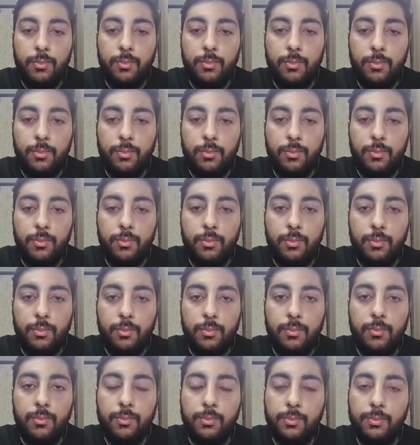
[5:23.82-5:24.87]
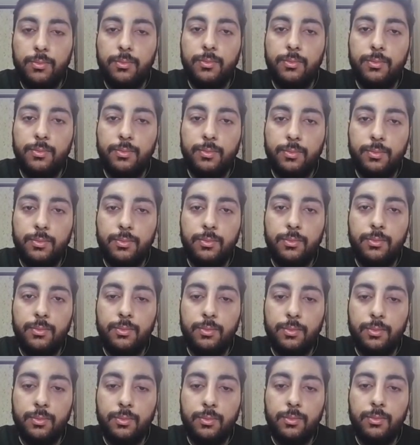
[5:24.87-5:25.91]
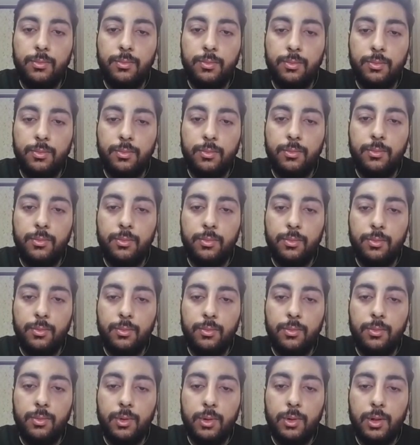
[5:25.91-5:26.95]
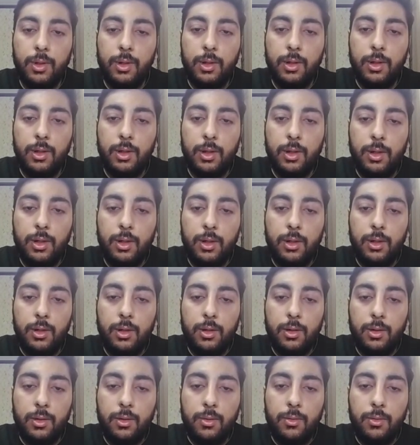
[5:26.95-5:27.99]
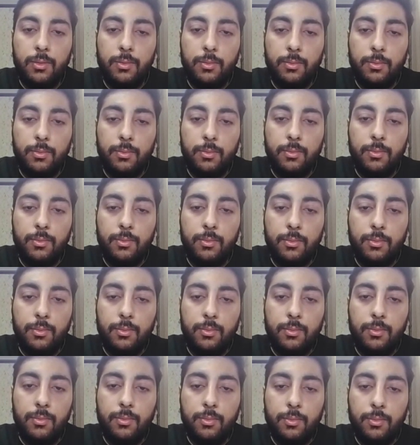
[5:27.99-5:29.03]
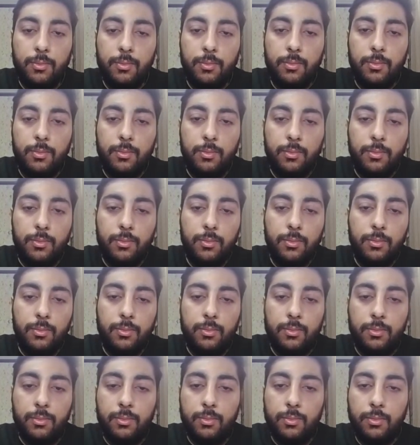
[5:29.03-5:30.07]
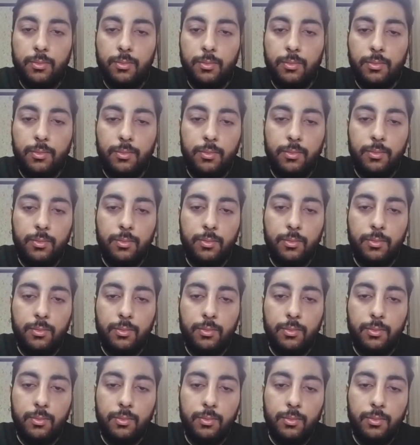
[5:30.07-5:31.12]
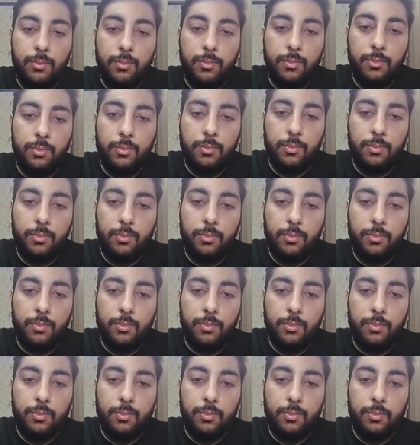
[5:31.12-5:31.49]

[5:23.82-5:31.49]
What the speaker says: (not speaking)